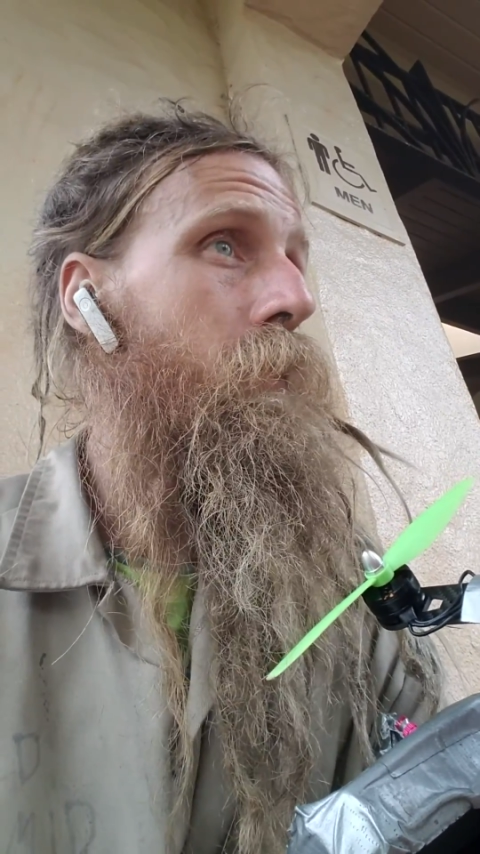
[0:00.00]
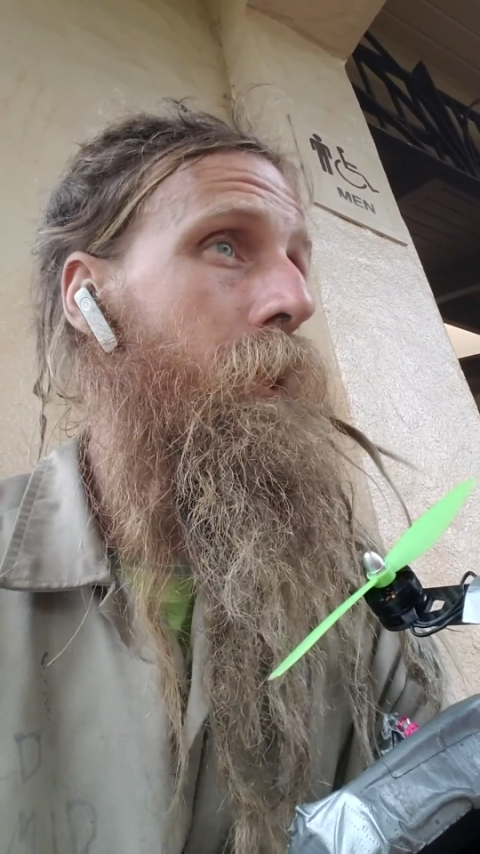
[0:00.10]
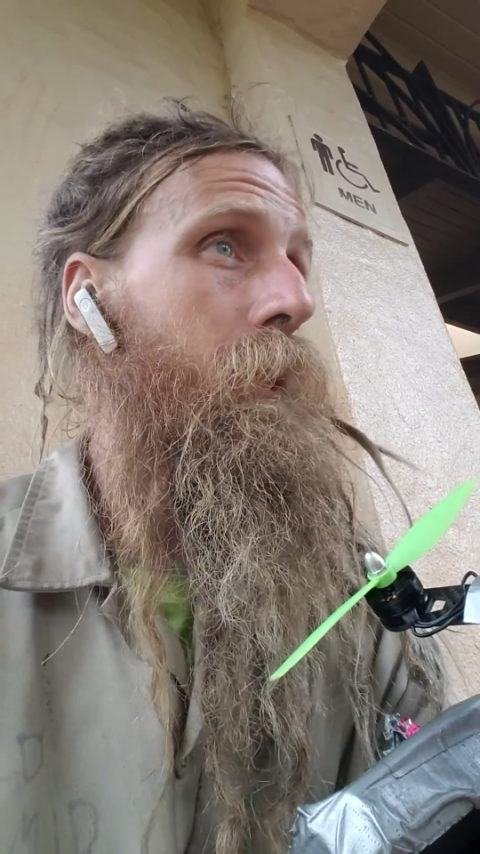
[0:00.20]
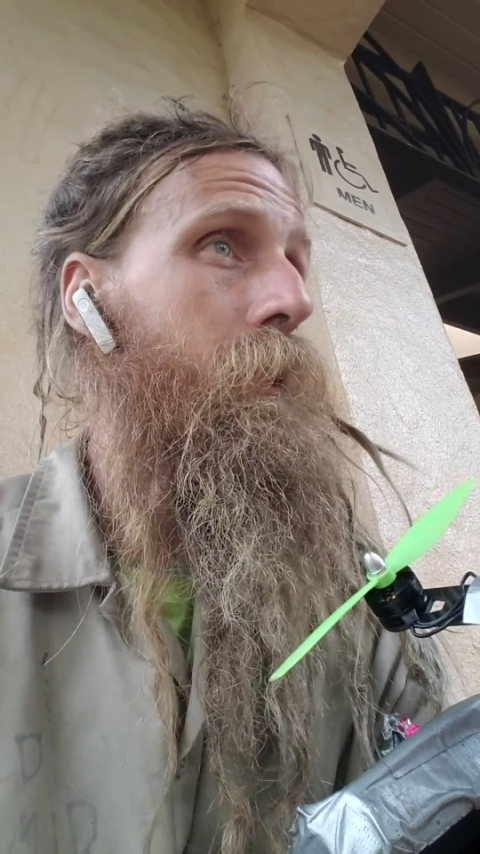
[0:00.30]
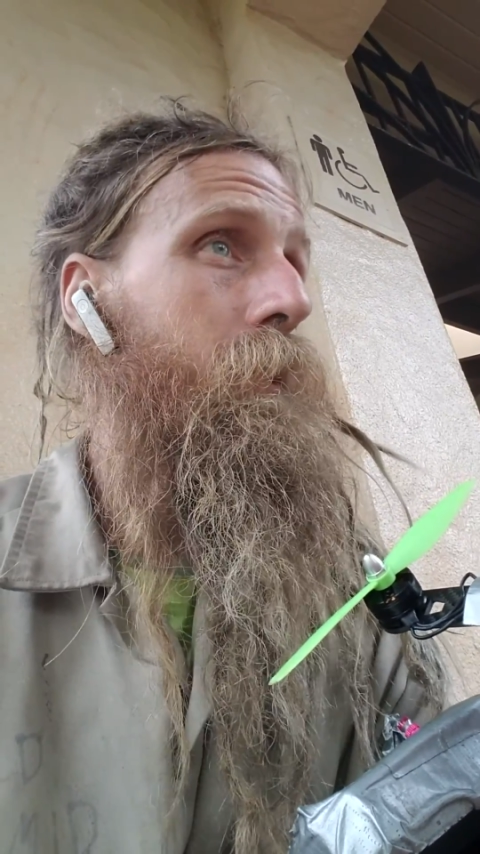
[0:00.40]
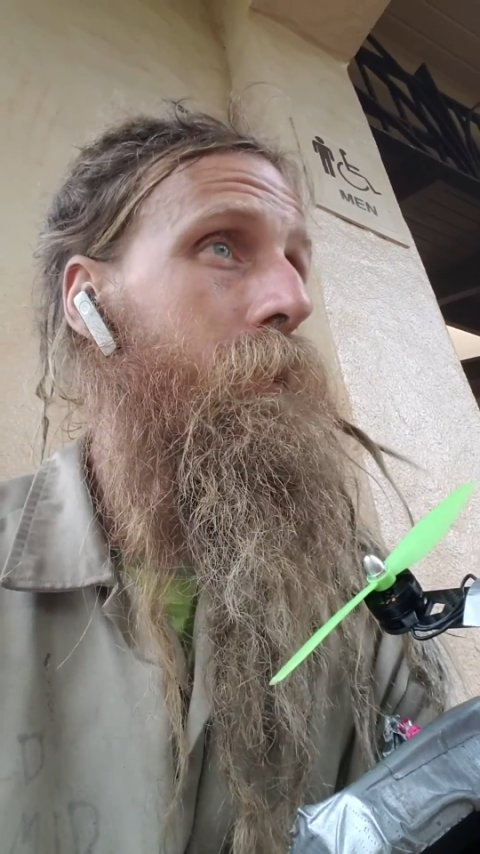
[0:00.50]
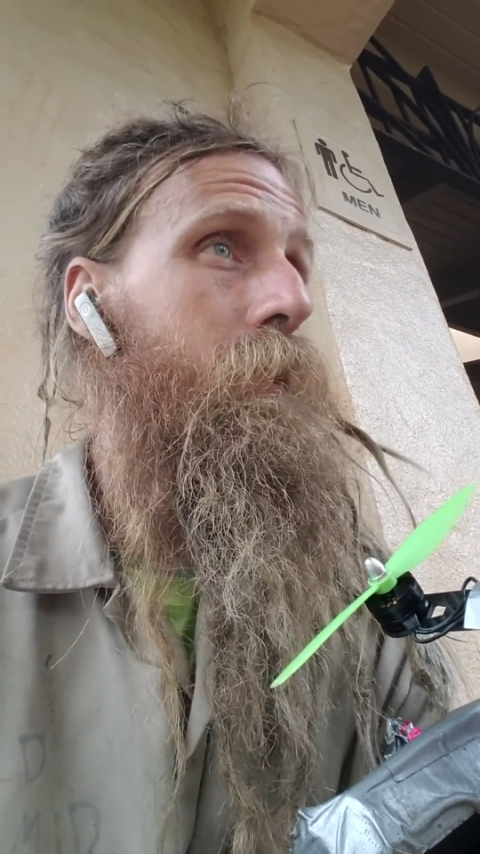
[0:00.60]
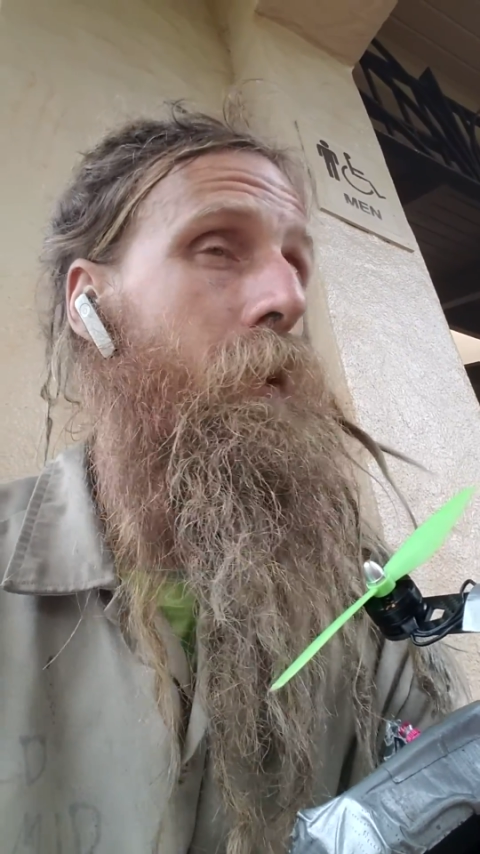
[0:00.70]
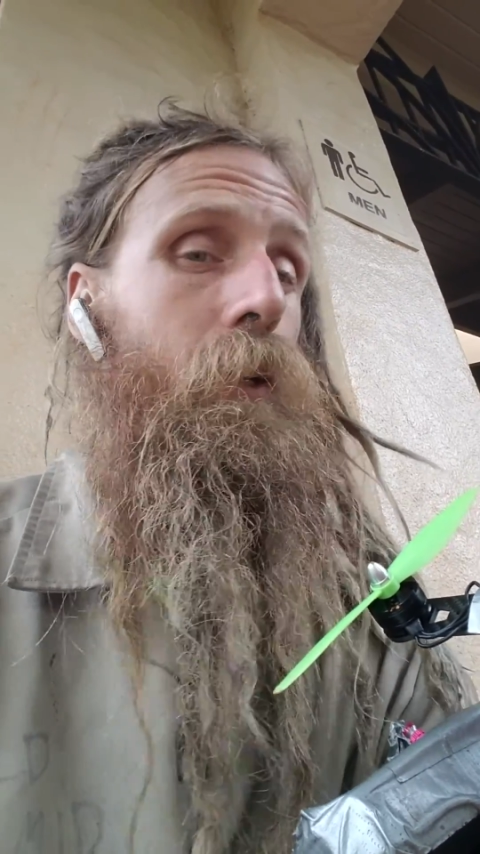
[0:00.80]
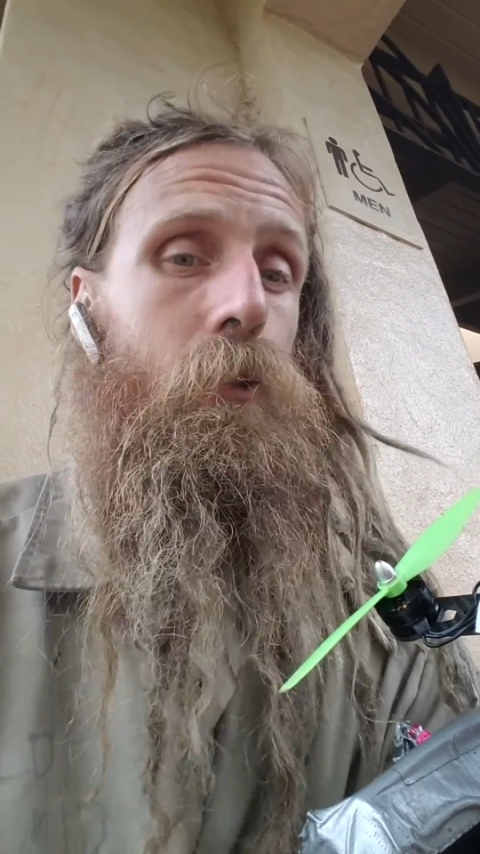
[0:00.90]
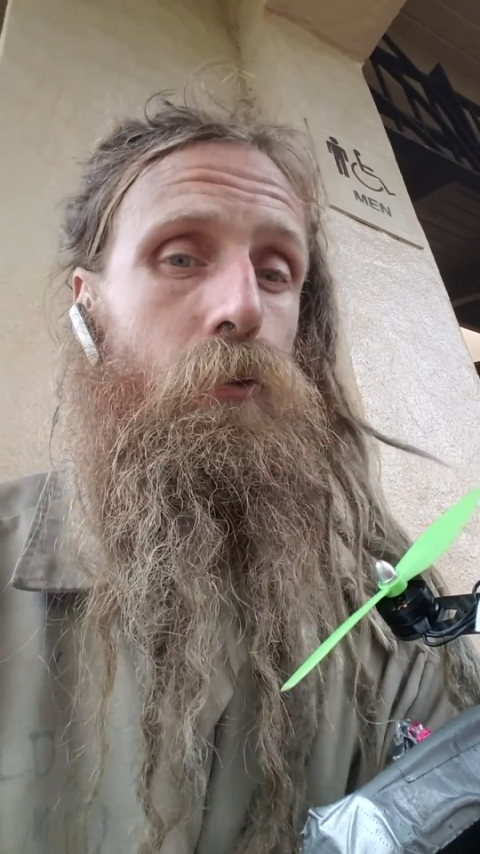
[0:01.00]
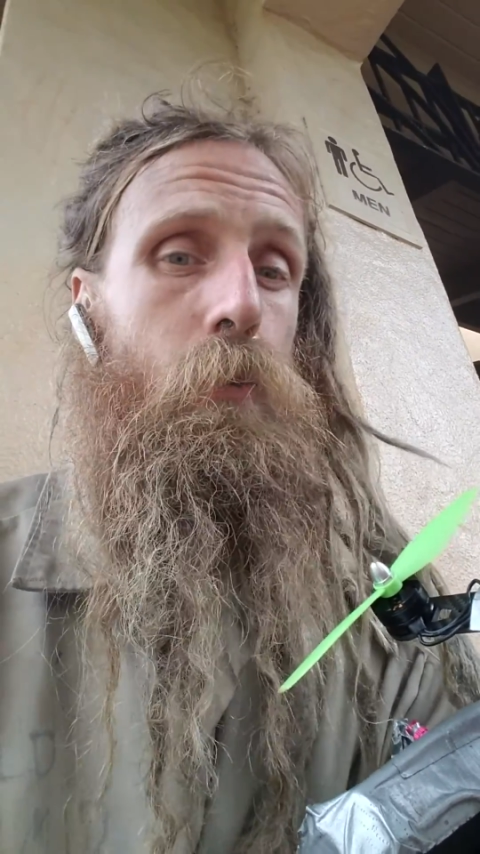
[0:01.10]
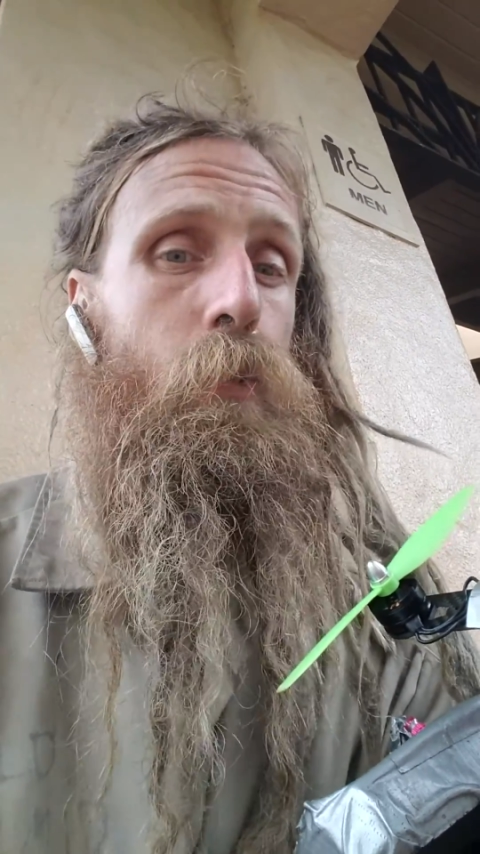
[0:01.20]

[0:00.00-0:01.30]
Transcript: like hitting tree